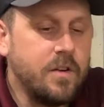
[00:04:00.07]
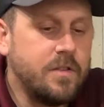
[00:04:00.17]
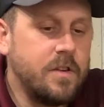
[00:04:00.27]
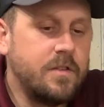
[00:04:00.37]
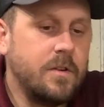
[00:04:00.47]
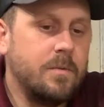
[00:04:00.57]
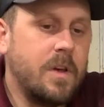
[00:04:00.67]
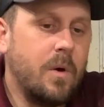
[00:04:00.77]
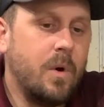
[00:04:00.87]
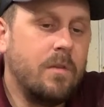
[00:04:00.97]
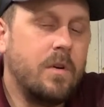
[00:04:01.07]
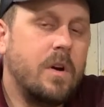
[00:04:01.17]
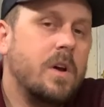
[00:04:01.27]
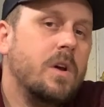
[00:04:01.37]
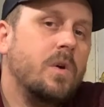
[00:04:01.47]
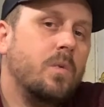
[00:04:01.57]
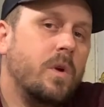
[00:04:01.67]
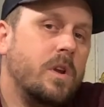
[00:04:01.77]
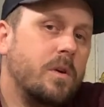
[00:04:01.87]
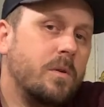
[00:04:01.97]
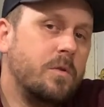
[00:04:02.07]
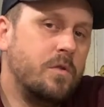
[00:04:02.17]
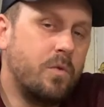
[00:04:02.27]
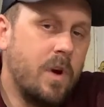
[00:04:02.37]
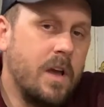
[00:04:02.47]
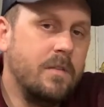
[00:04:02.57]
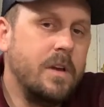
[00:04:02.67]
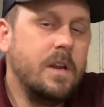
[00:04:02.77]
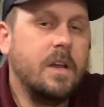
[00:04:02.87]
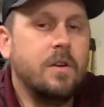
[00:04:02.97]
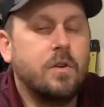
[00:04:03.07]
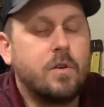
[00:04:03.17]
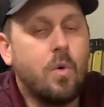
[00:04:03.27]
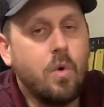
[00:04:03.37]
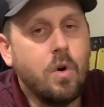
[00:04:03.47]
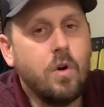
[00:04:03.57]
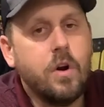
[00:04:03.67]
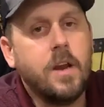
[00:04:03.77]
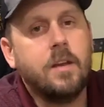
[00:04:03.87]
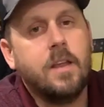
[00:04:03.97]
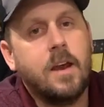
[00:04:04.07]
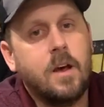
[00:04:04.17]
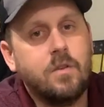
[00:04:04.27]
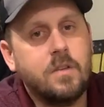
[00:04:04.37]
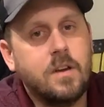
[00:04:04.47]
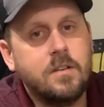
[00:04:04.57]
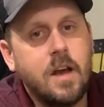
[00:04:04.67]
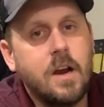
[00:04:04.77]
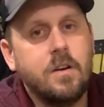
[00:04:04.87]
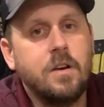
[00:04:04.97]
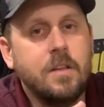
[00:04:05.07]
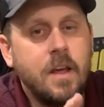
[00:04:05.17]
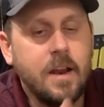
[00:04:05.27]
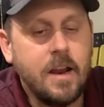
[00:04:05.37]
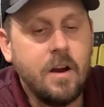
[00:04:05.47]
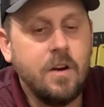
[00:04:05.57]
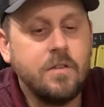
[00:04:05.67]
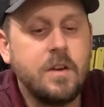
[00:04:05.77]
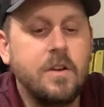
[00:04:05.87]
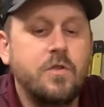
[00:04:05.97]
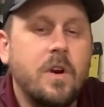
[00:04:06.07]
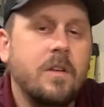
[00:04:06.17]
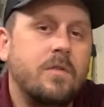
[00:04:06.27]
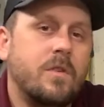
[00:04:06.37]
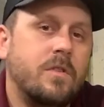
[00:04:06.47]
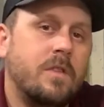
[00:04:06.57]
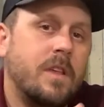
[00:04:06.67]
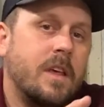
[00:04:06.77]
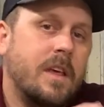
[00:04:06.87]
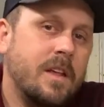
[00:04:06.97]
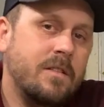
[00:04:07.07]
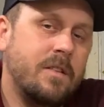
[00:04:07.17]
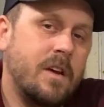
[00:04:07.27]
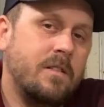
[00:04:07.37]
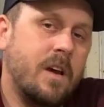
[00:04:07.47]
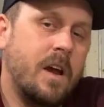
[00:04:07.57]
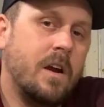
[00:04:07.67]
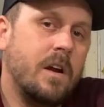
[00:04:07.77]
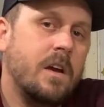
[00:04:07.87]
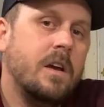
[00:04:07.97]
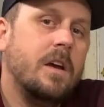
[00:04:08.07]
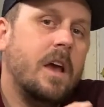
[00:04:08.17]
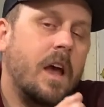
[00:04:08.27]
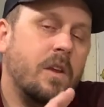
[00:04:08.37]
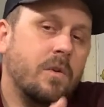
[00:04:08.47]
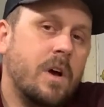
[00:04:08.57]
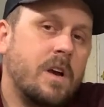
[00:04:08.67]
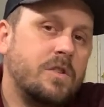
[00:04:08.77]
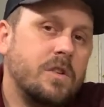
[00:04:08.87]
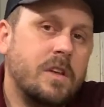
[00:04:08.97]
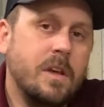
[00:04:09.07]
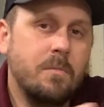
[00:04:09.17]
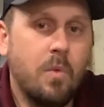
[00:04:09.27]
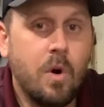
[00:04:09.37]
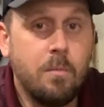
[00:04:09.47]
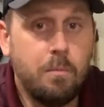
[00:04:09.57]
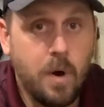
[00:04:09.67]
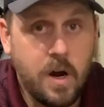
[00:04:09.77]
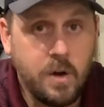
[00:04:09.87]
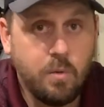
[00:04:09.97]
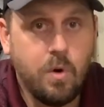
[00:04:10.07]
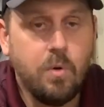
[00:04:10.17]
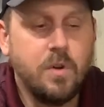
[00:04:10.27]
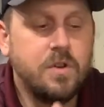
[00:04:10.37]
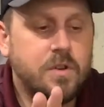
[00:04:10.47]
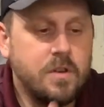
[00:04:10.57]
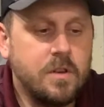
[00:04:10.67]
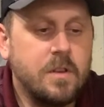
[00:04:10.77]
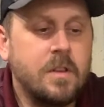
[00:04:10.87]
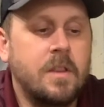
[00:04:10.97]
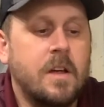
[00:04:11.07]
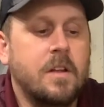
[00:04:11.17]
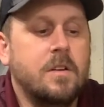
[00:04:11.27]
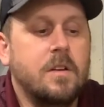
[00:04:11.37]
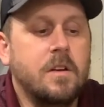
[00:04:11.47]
systems, however, when you're driving and you're cornering that outside tire, that air is going to transfer to the inside tire, and you'll actually get more body roll, which that